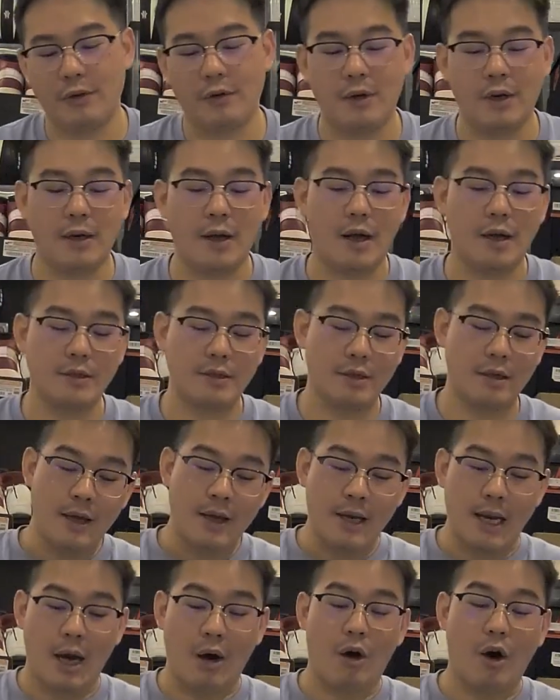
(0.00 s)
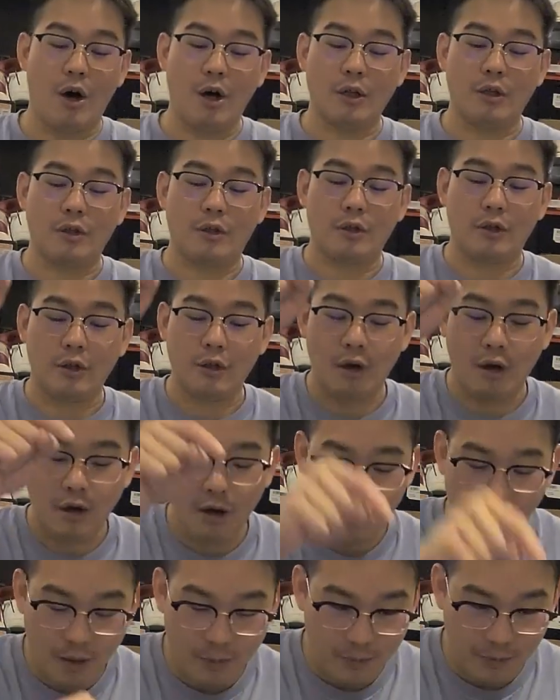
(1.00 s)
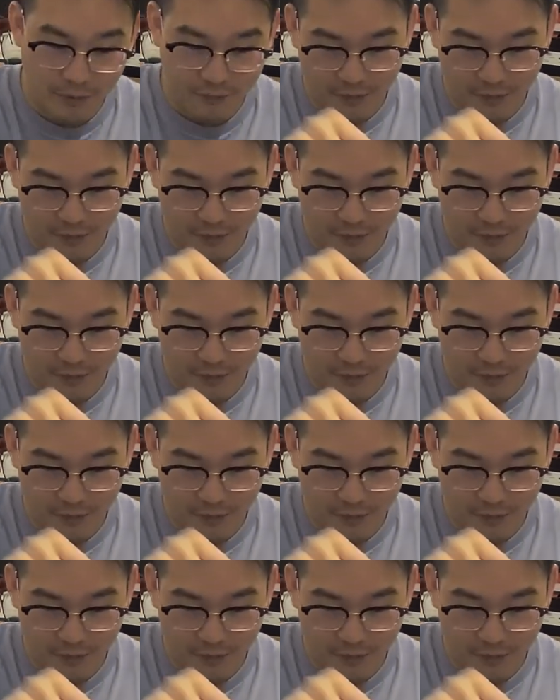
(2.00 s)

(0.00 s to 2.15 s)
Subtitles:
39s. Now on top of